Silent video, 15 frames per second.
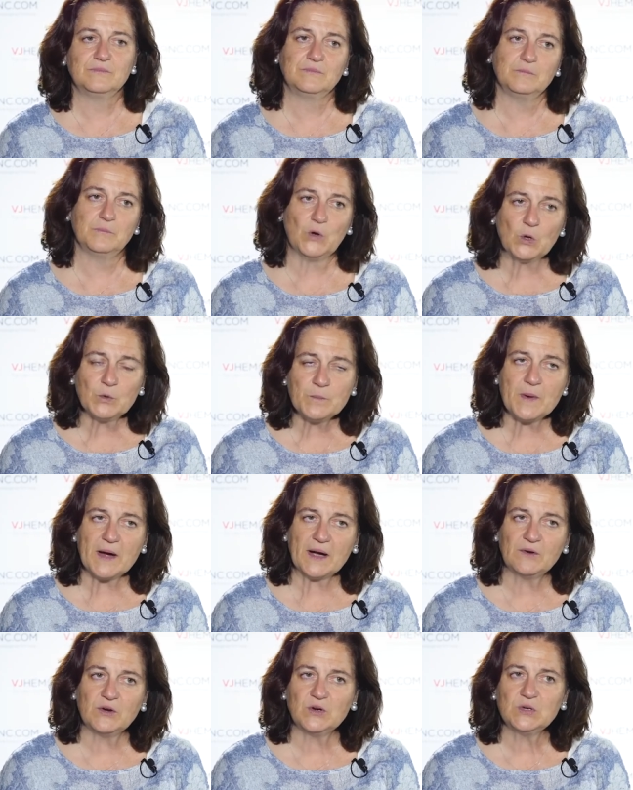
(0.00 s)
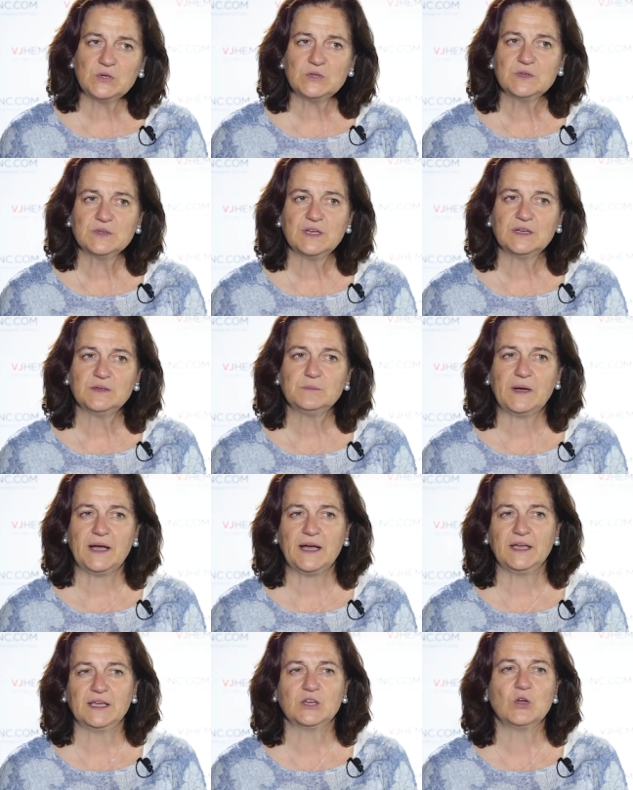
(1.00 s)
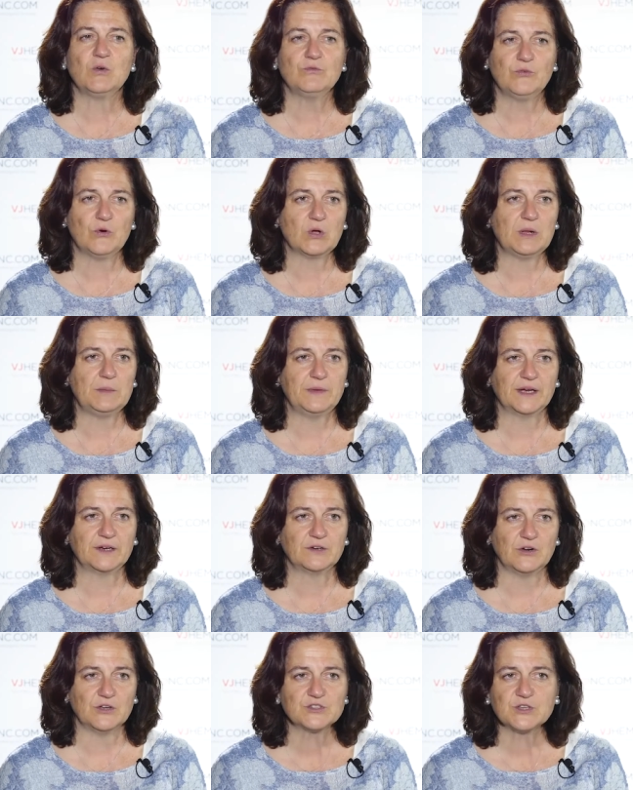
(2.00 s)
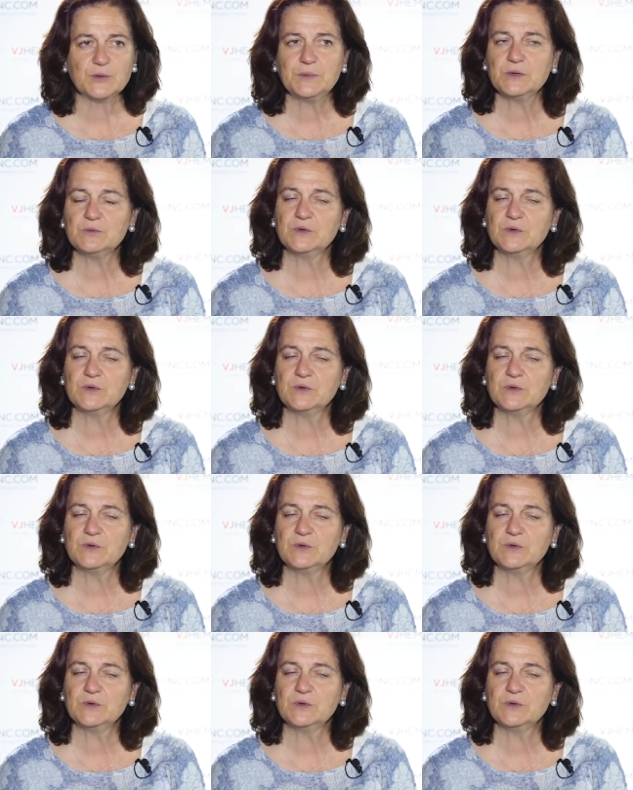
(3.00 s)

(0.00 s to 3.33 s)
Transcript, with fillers: bone marrow by confocal microscopy.